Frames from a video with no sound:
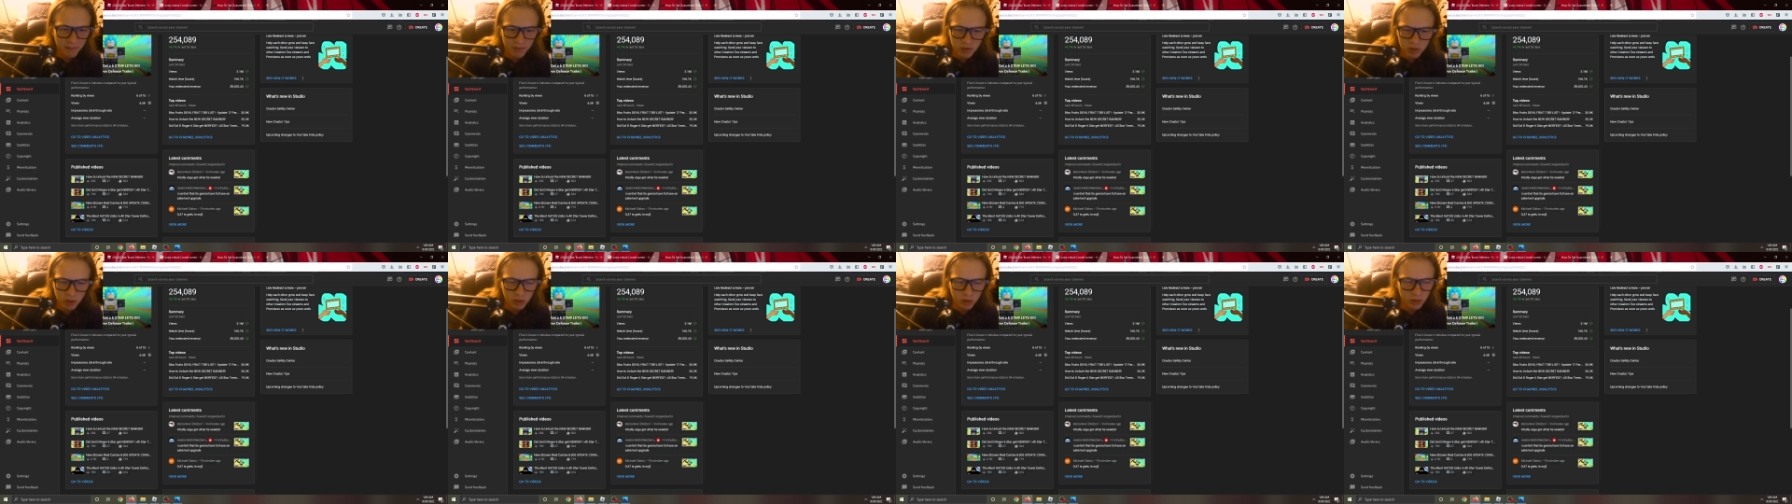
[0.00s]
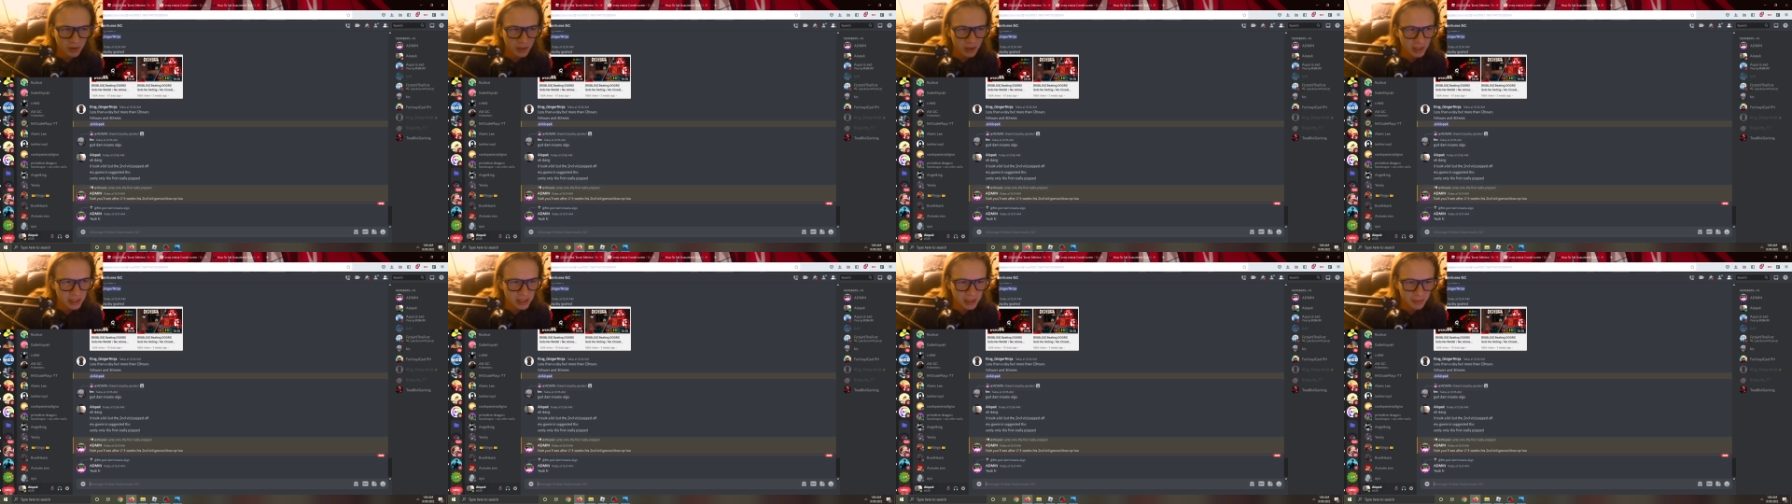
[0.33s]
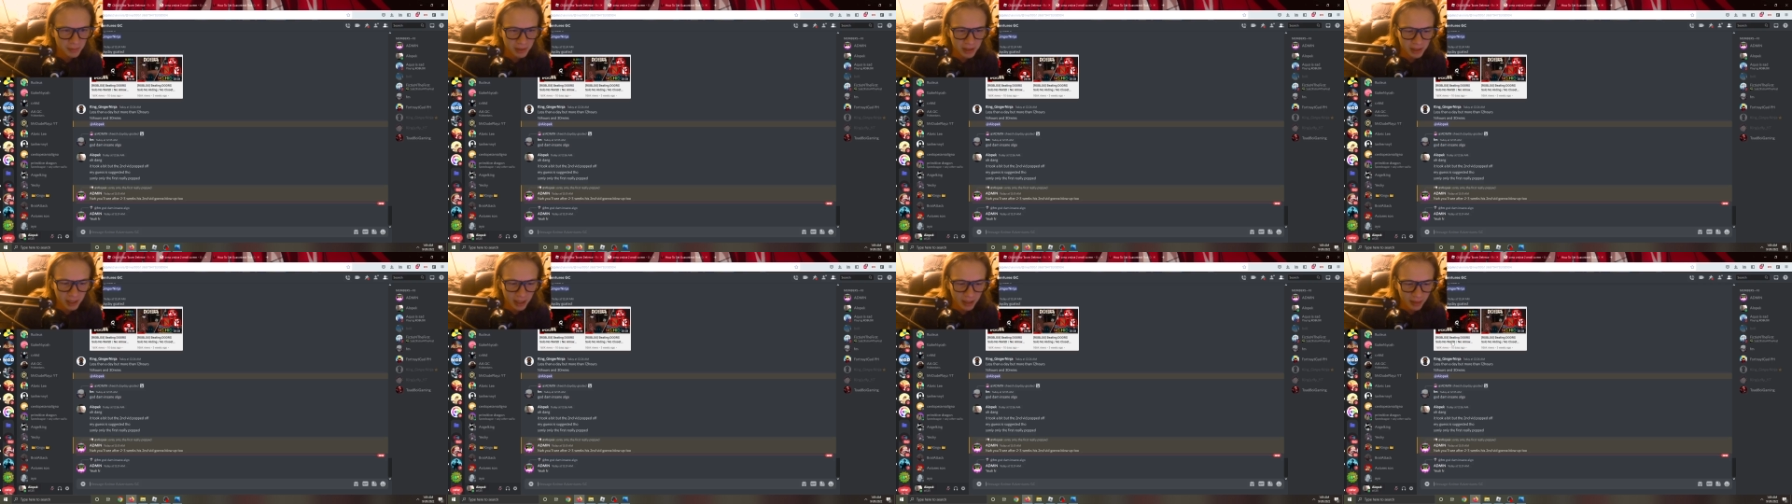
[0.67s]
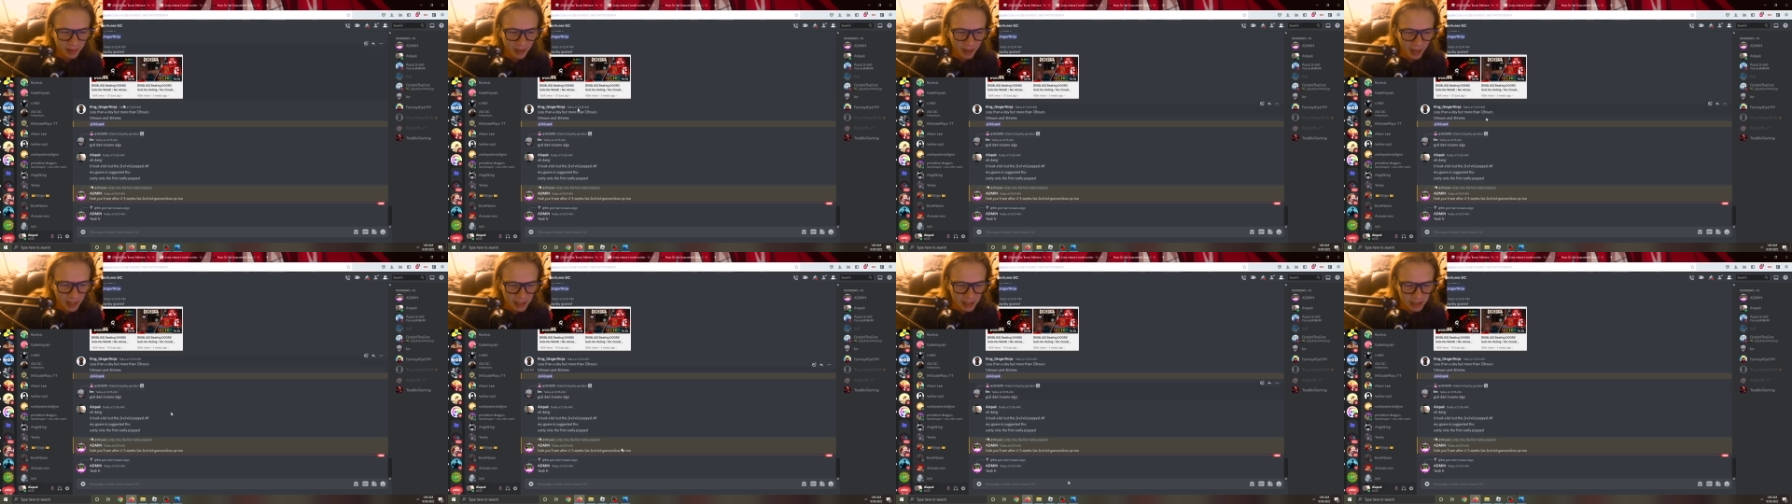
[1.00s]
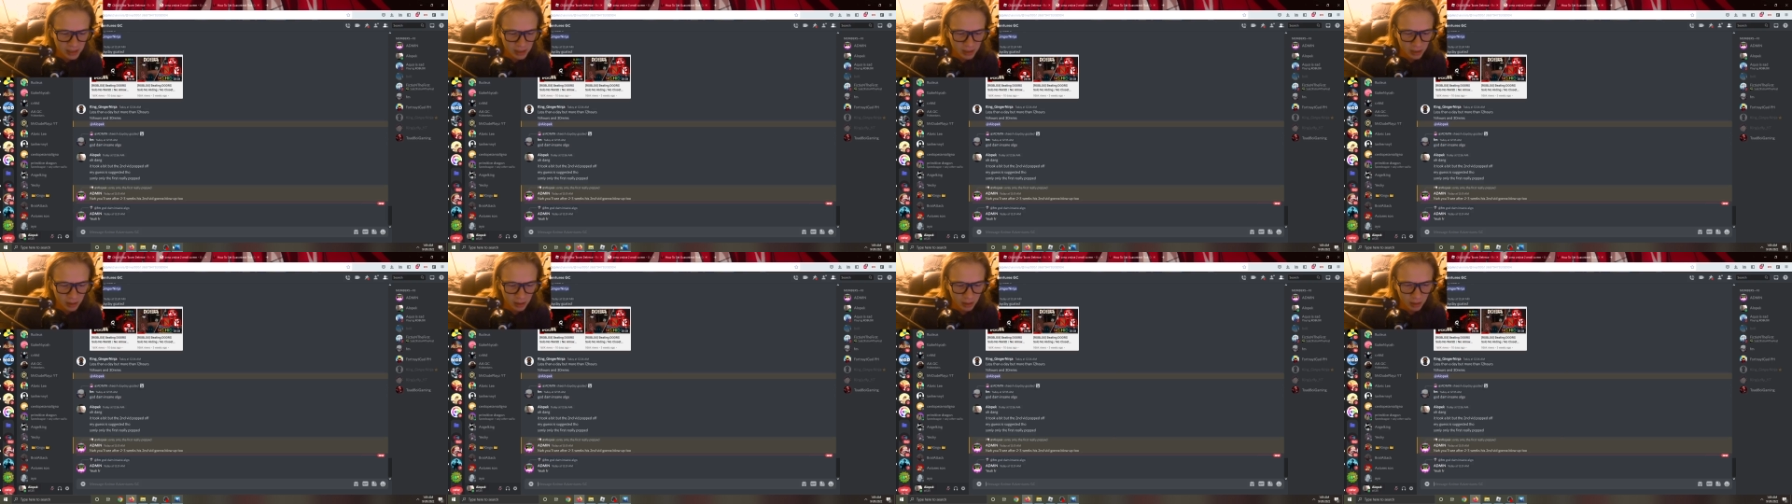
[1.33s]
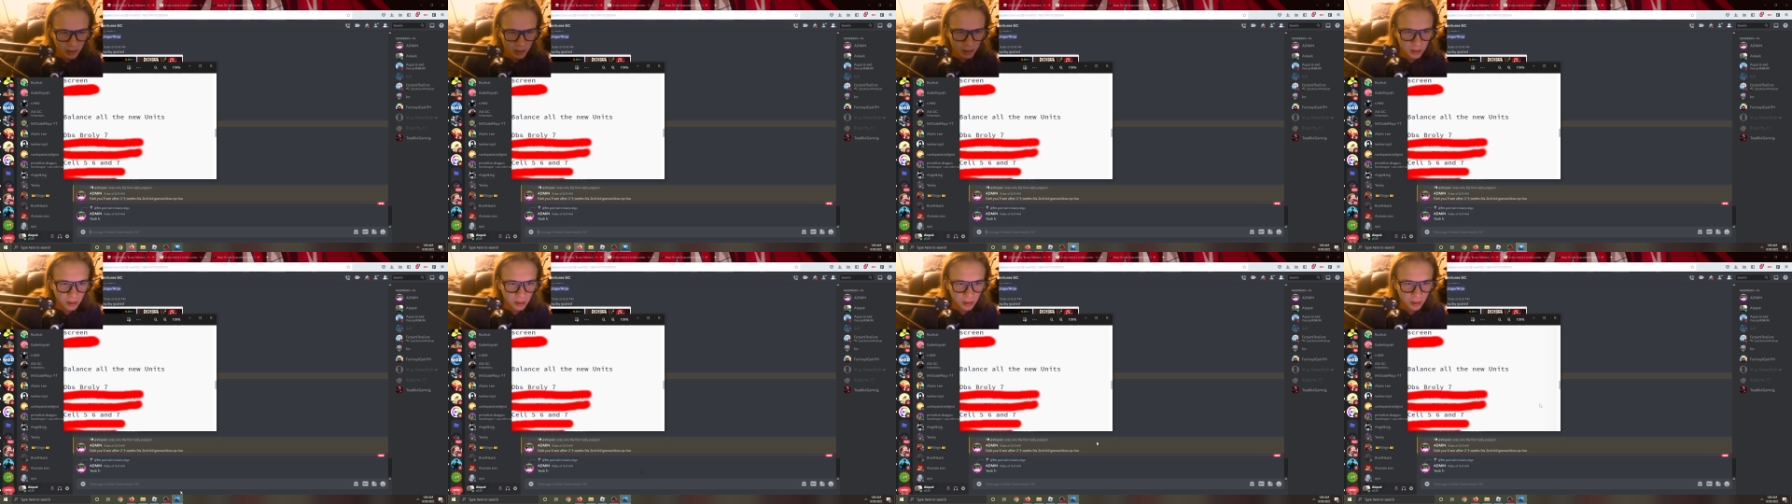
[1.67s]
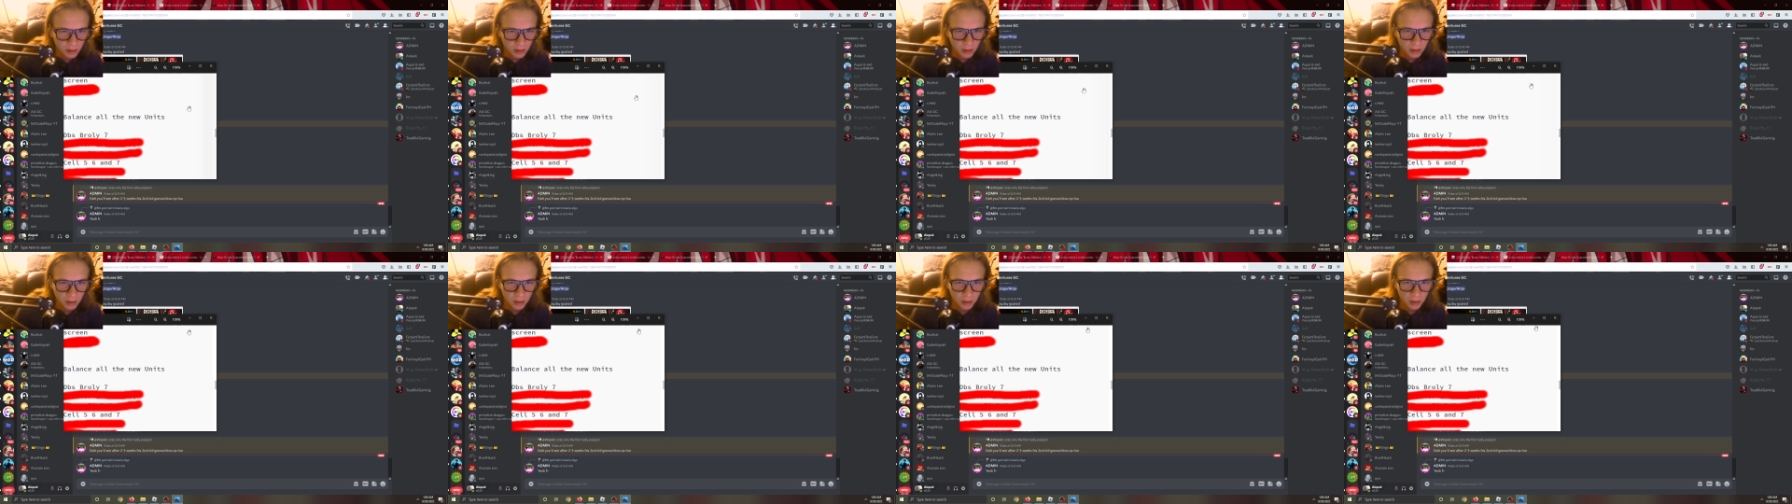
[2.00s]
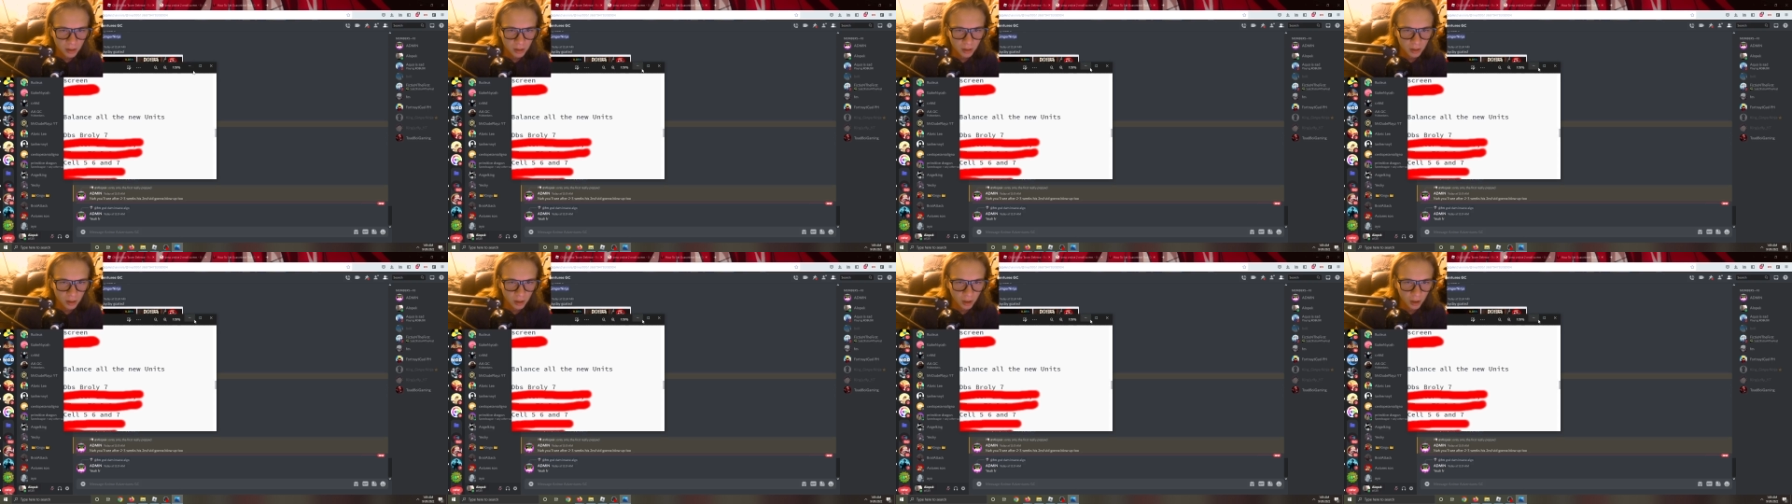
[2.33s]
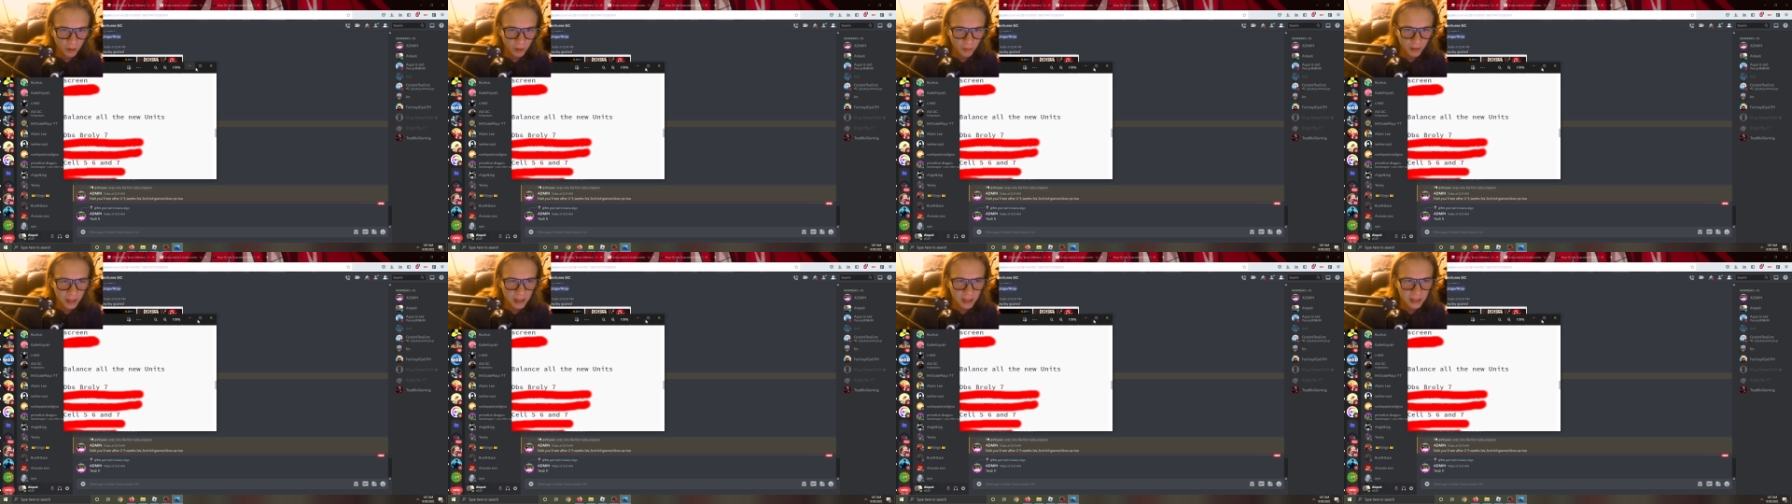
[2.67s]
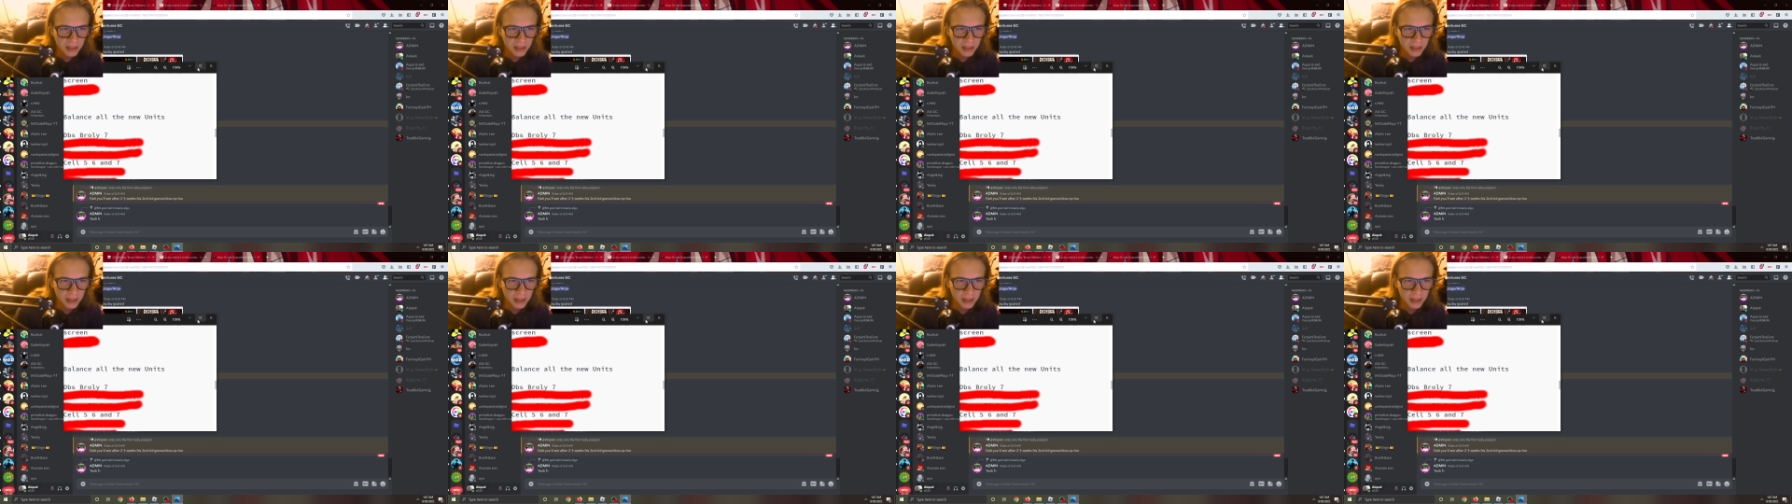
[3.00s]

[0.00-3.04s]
it's going to look like something like that. All right,